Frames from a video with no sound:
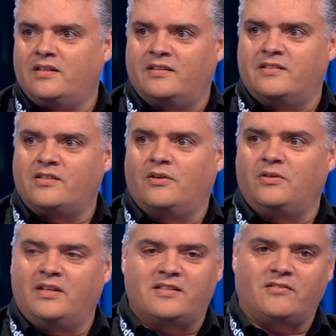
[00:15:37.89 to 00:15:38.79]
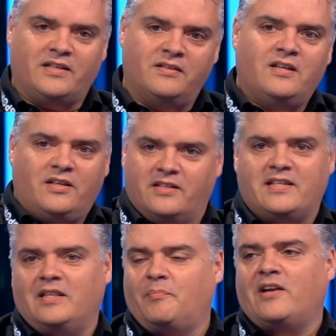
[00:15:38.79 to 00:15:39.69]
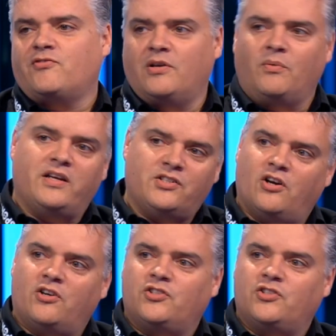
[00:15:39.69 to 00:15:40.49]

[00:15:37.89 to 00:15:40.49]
and so you take the battery away, charge